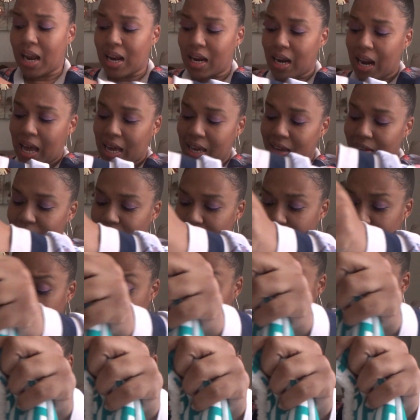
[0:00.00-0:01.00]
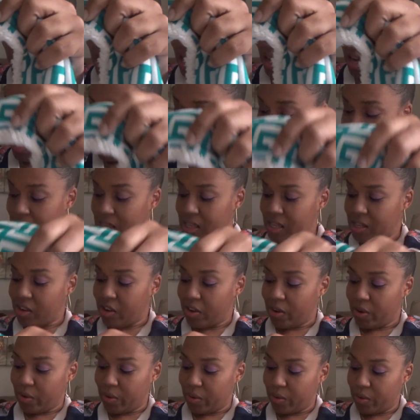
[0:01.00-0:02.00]
I like Fendi.
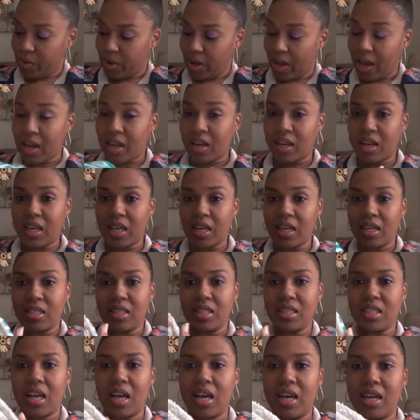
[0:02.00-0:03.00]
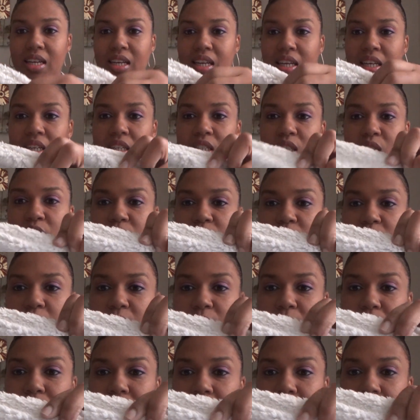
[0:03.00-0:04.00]
So, and the inside is
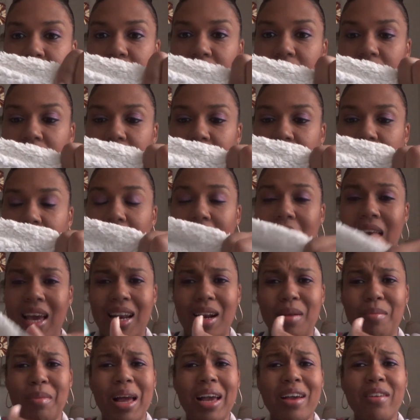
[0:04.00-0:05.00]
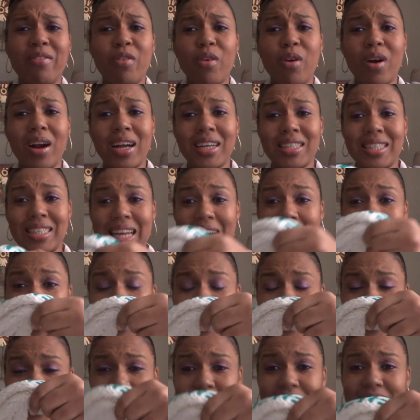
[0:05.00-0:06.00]
furry. And I'm like, for a
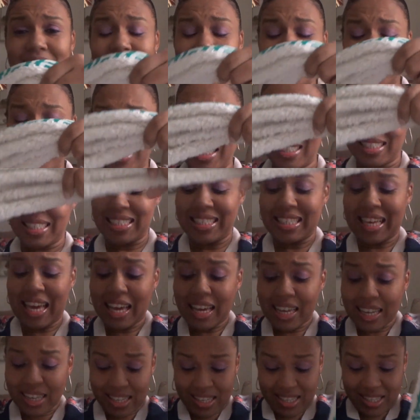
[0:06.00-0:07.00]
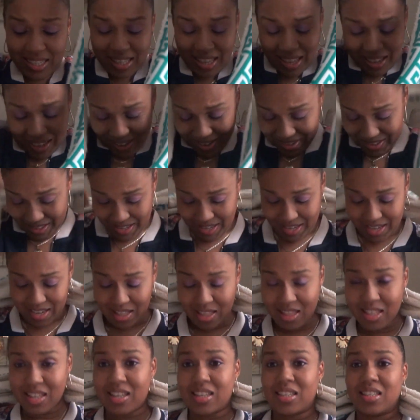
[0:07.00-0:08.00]
dollar? Yes, i have to
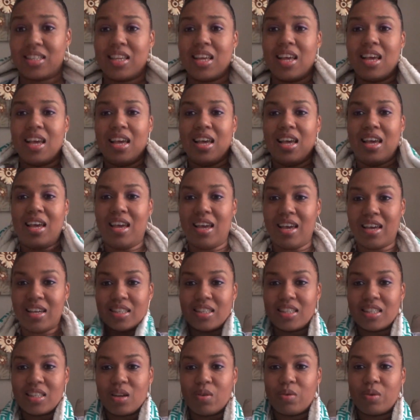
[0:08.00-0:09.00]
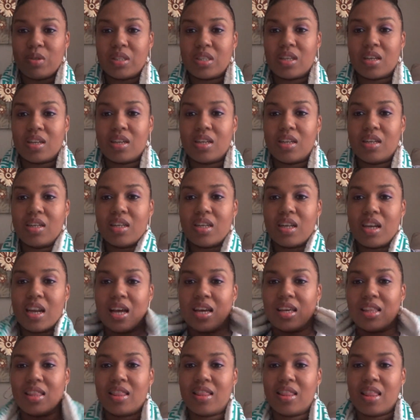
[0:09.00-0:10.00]
get this. And so it's going to look
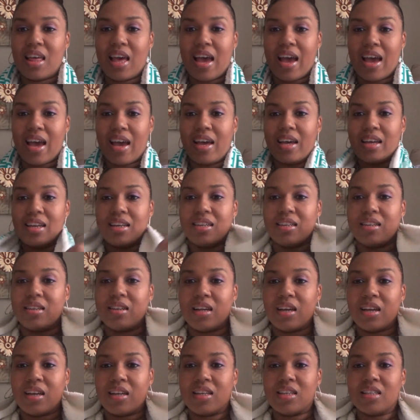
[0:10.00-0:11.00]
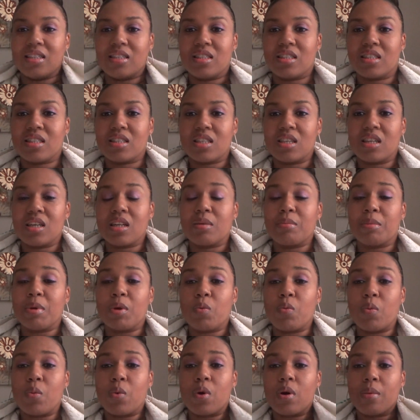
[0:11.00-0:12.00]
like that and it's gonna be
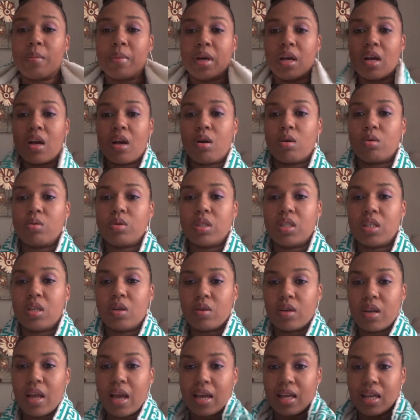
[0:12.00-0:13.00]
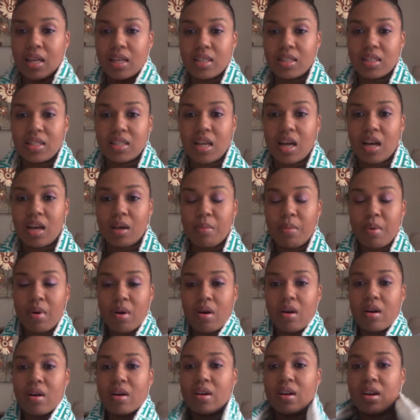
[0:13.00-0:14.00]
warm and cozy on that inside
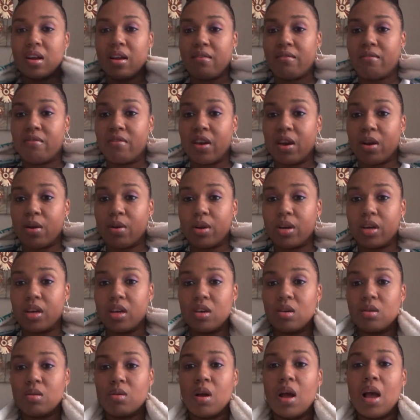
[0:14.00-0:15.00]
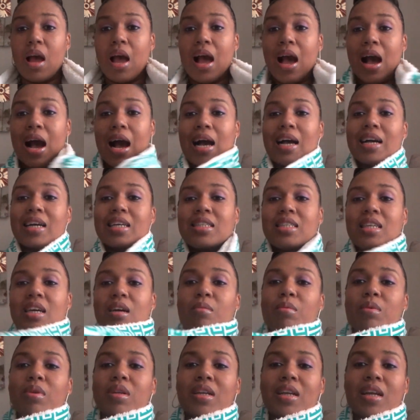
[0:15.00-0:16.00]
part very cute I could
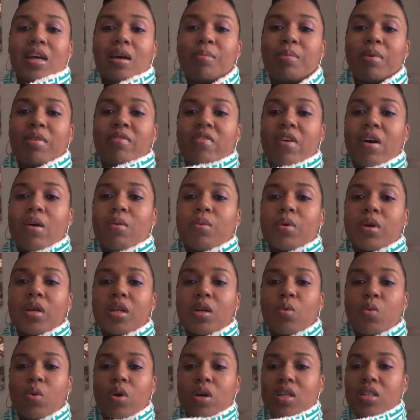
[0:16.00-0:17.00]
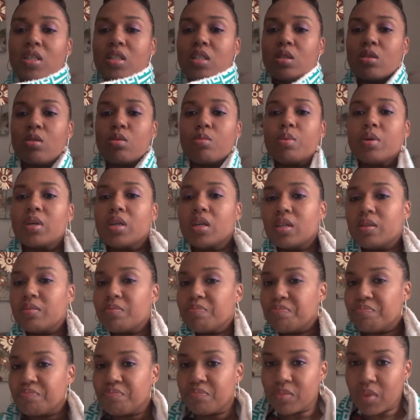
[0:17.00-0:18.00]
double it up if I really wanted to but
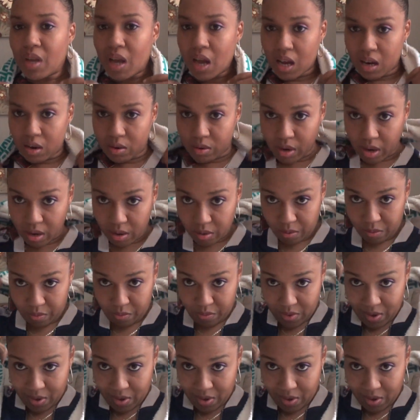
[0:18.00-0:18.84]
I don't know